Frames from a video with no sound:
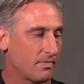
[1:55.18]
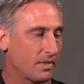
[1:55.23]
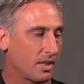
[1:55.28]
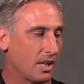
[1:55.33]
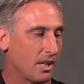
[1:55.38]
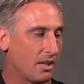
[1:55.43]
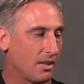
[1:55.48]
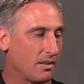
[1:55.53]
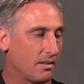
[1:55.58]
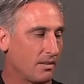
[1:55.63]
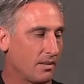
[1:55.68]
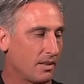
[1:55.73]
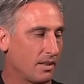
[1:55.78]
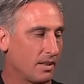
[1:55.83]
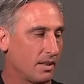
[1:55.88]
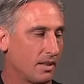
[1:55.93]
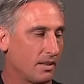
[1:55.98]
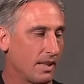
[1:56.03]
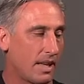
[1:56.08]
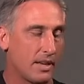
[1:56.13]
Okay,
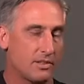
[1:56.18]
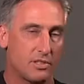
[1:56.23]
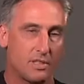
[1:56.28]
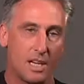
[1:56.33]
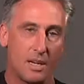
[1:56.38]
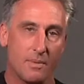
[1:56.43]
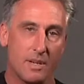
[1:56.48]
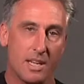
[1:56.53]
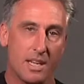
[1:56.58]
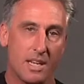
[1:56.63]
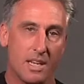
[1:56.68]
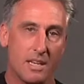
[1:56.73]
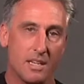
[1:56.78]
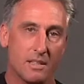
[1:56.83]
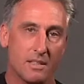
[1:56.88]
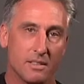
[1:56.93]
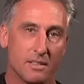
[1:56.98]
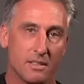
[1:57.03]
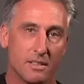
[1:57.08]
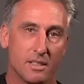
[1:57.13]
last time to E.
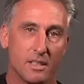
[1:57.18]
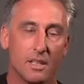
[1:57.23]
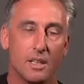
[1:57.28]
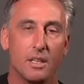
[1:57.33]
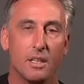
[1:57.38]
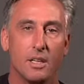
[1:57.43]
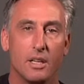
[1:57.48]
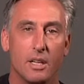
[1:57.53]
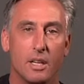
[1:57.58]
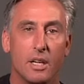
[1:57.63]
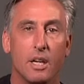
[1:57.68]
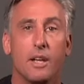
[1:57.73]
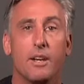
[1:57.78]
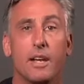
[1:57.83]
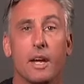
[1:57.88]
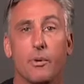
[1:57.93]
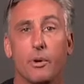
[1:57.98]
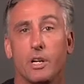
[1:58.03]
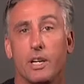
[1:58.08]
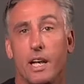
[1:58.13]

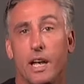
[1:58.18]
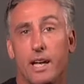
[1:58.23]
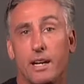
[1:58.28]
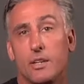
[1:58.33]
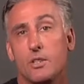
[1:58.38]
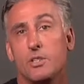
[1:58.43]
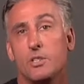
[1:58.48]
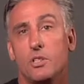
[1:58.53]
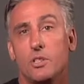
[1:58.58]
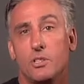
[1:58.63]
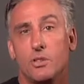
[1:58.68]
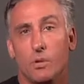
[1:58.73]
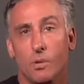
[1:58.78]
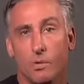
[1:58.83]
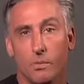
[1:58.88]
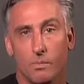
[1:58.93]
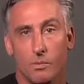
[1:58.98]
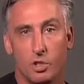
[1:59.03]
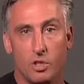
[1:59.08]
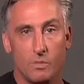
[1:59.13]
Now we're going to add in
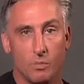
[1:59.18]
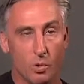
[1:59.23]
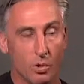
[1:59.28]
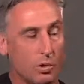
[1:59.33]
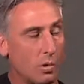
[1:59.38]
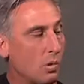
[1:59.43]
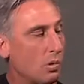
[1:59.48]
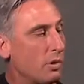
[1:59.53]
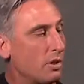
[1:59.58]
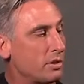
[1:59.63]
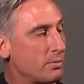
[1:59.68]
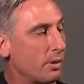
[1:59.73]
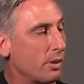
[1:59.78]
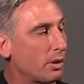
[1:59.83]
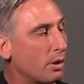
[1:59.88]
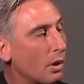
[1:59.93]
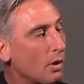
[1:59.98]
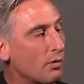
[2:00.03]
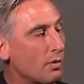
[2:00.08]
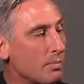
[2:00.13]
2 more chords. We're going
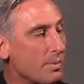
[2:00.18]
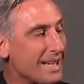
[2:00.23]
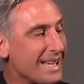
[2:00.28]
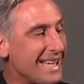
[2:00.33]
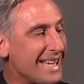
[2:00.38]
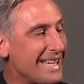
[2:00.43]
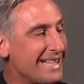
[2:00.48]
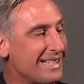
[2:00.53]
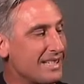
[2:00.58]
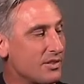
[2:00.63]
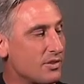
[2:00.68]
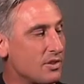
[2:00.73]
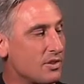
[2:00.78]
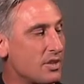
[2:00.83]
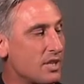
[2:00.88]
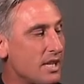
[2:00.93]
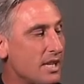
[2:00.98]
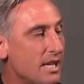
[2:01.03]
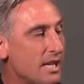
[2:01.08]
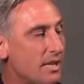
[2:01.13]
to go from E to
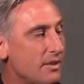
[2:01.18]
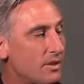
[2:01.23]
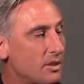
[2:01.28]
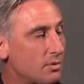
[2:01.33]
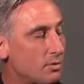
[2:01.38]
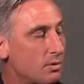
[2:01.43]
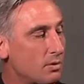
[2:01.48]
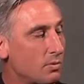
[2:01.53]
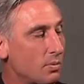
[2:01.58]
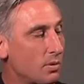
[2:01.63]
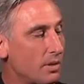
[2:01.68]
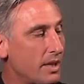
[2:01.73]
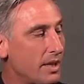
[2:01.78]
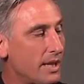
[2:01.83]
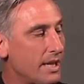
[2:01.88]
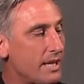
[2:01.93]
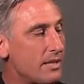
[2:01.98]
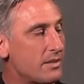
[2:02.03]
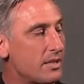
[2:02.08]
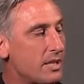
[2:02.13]
C. This one's
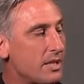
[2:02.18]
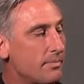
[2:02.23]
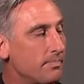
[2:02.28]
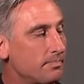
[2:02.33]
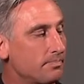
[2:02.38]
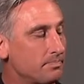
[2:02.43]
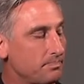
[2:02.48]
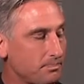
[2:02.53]
really easy.